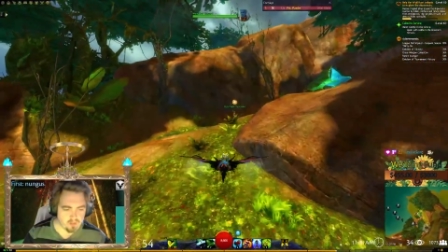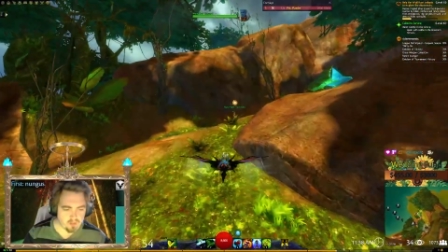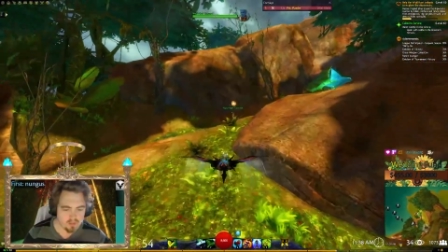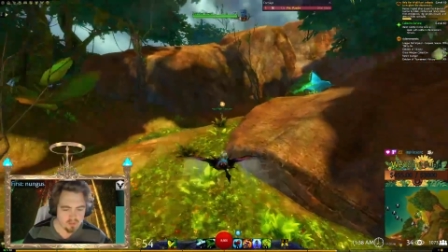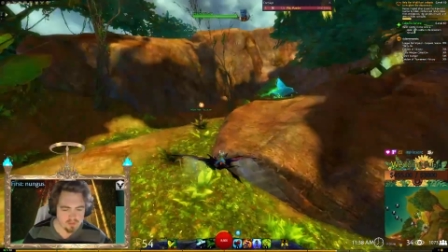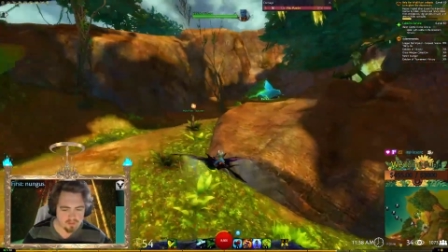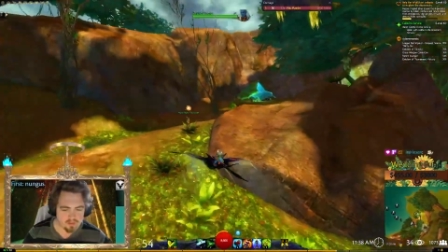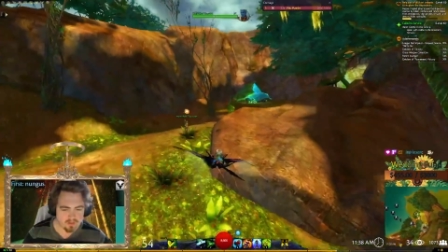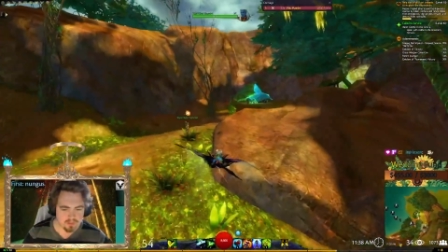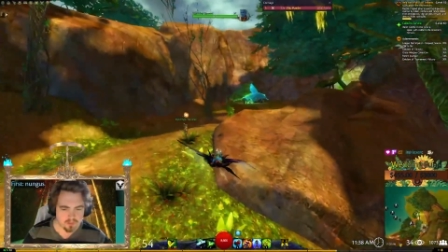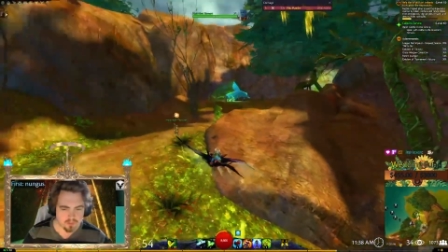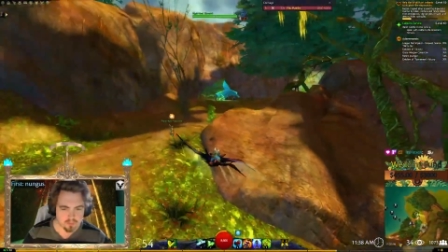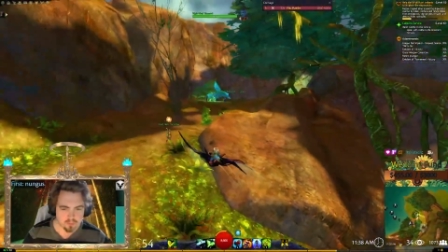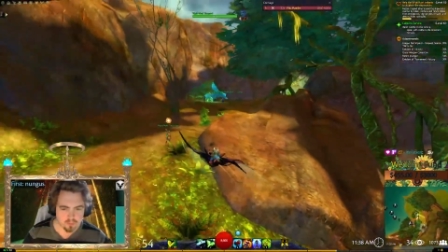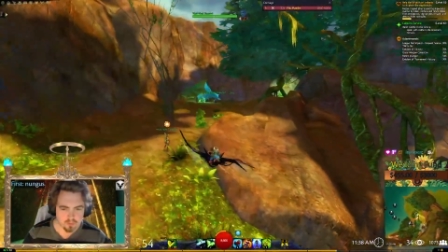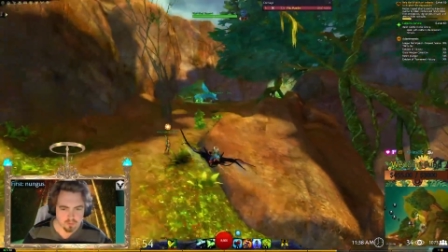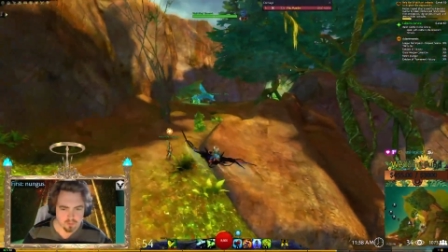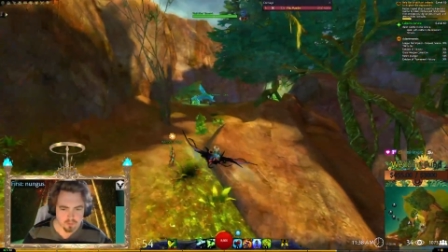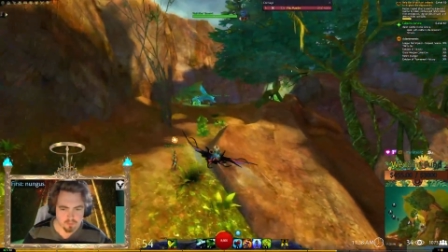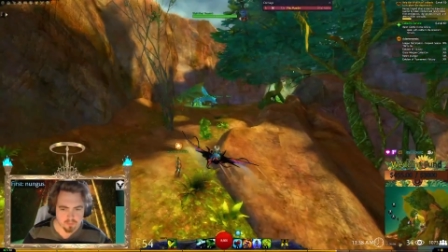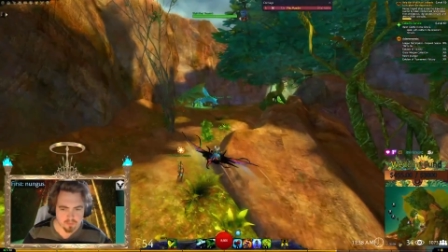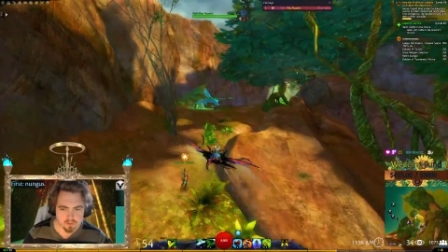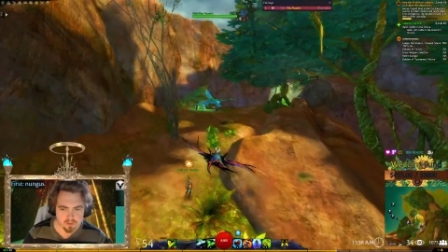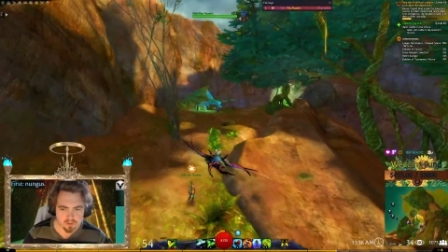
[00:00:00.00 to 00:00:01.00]
I think that's the
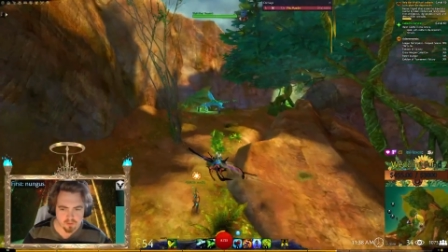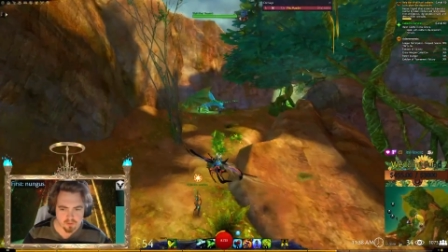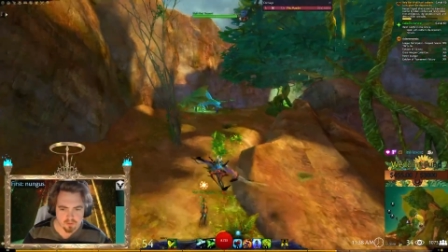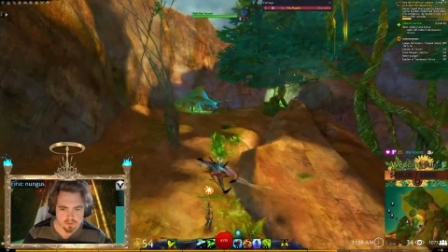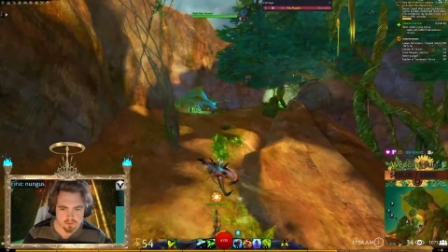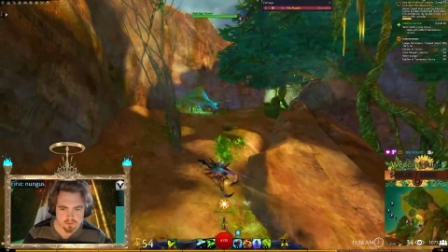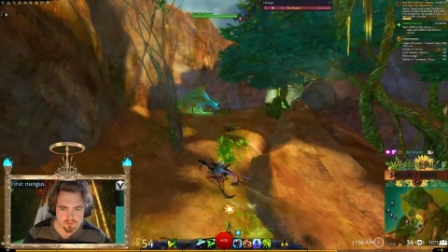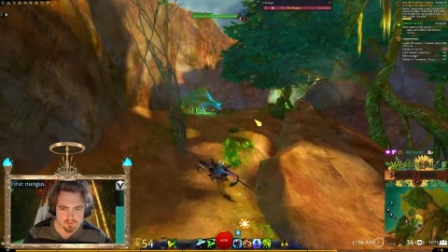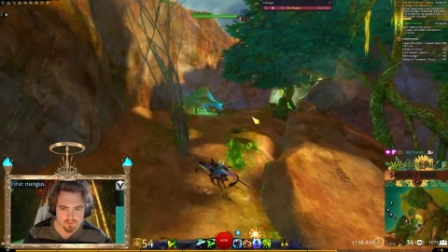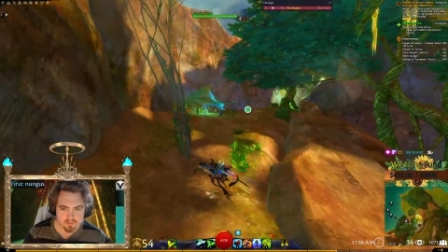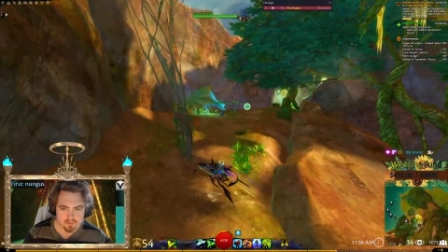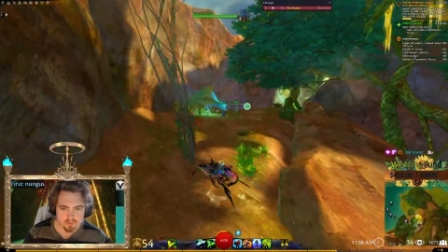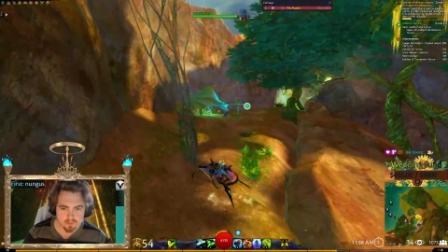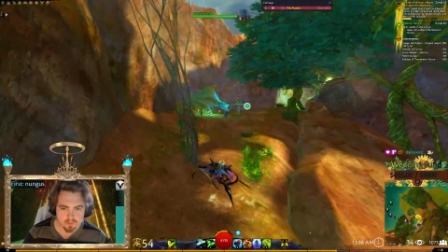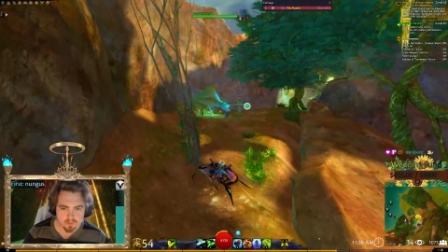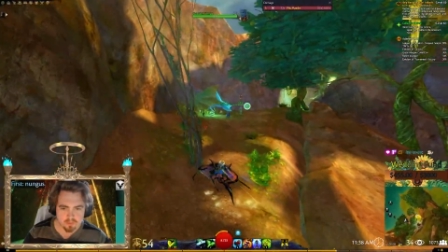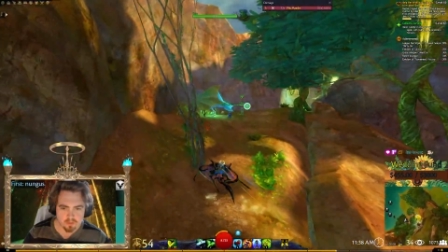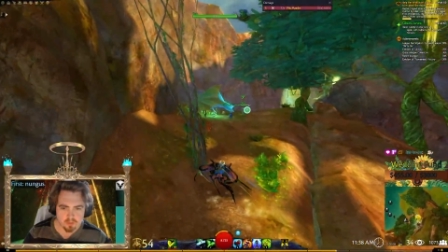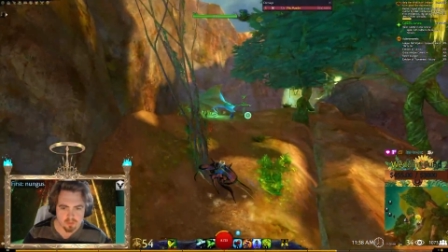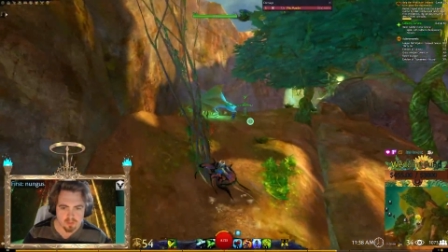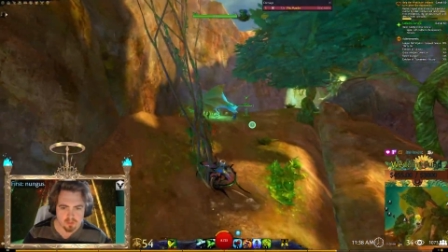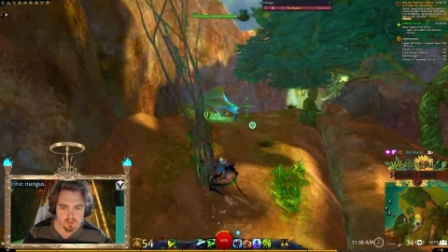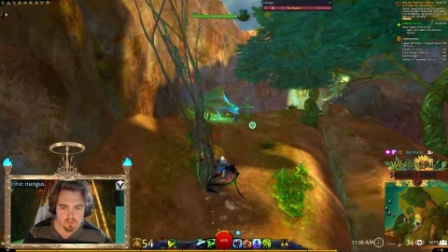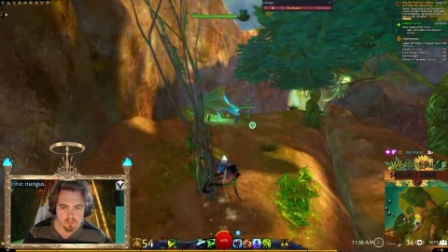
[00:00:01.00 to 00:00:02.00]
worst part, because we
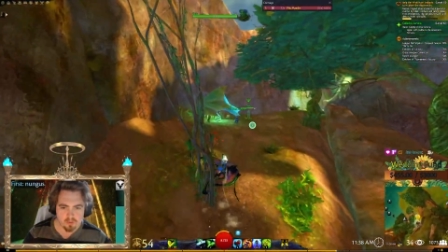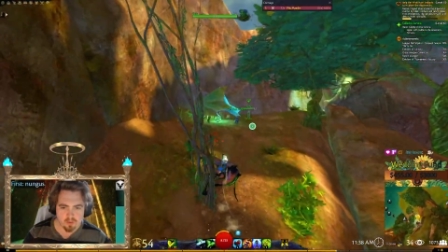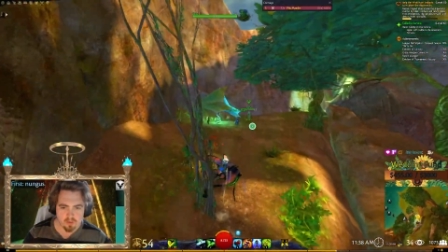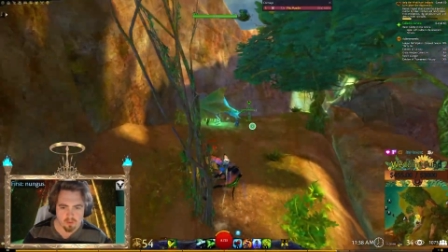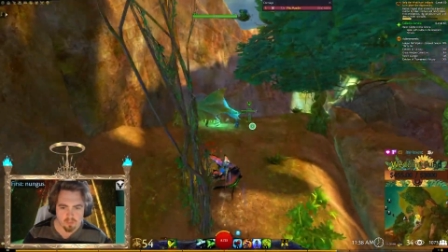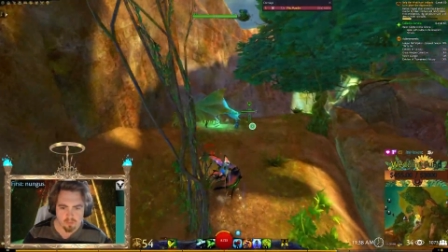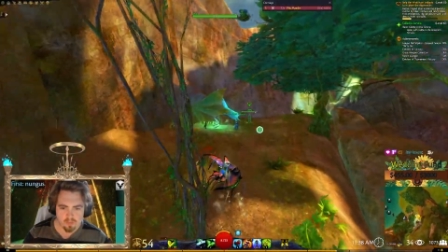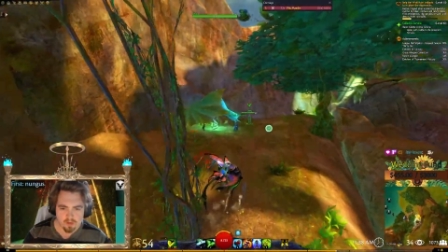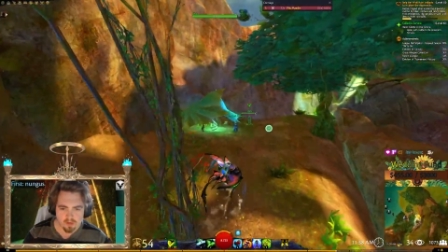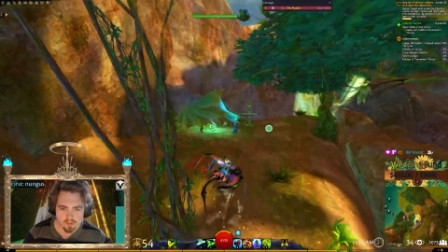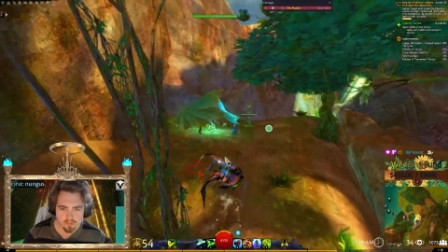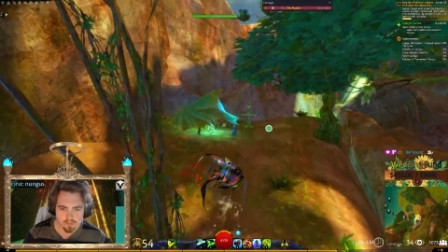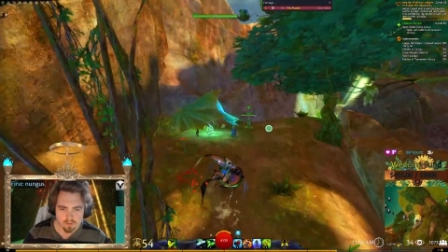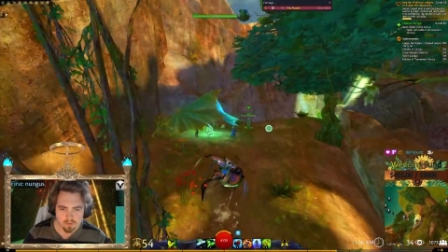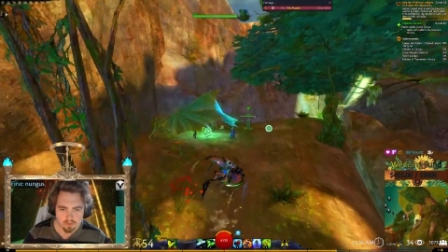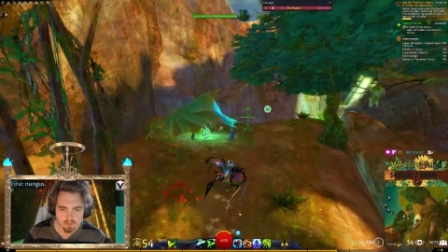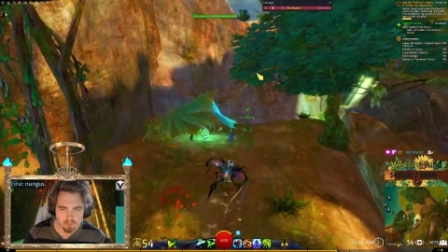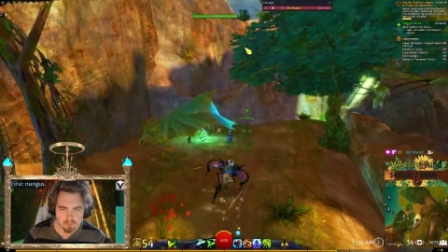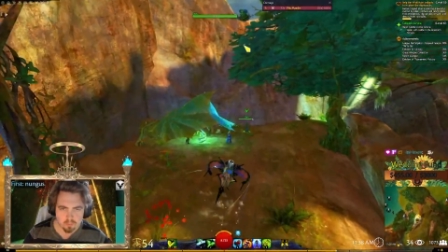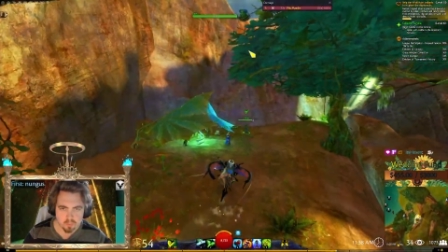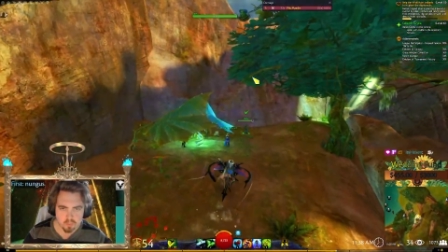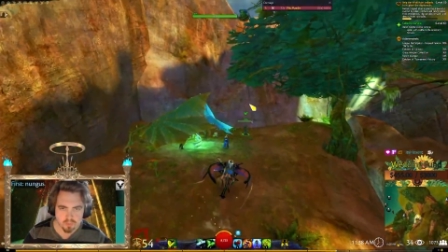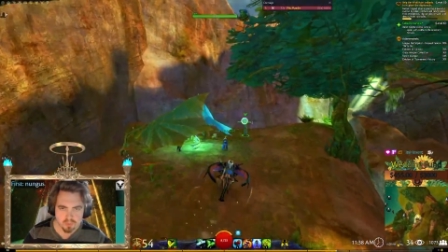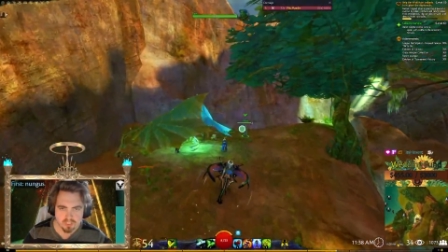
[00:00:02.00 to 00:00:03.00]
gotta come all the way back up here
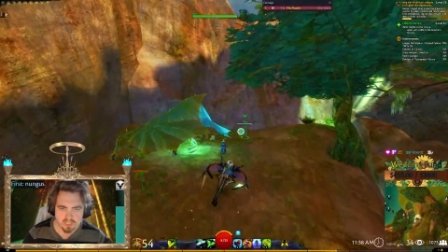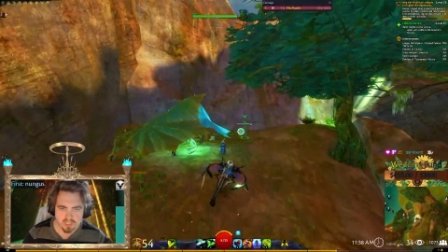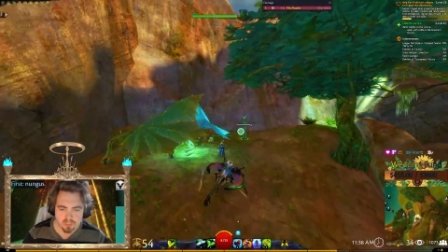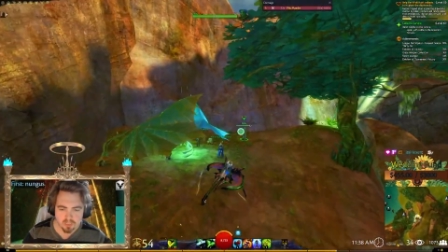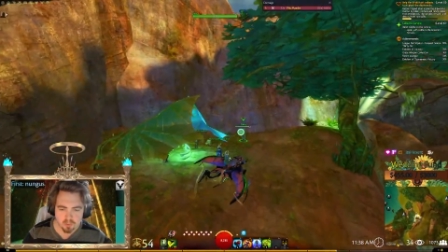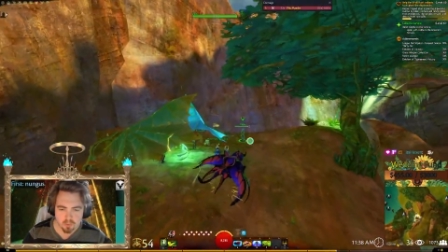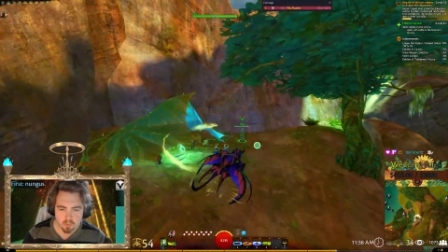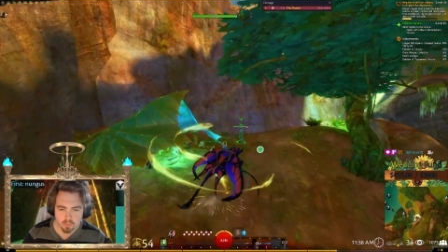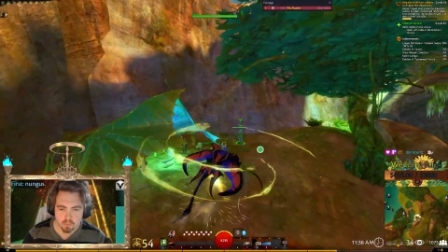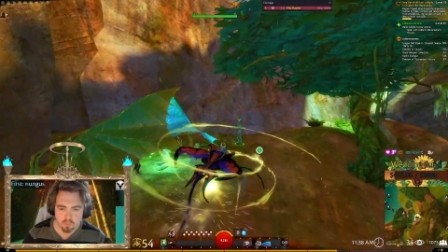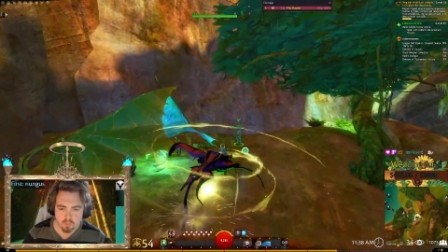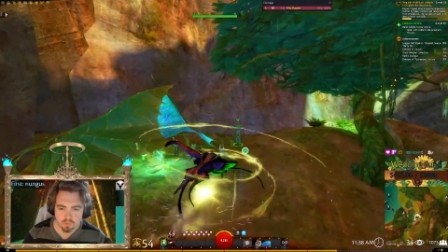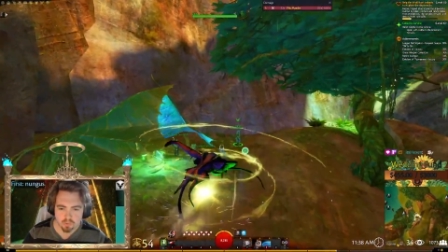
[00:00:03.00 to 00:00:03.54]
to Danu.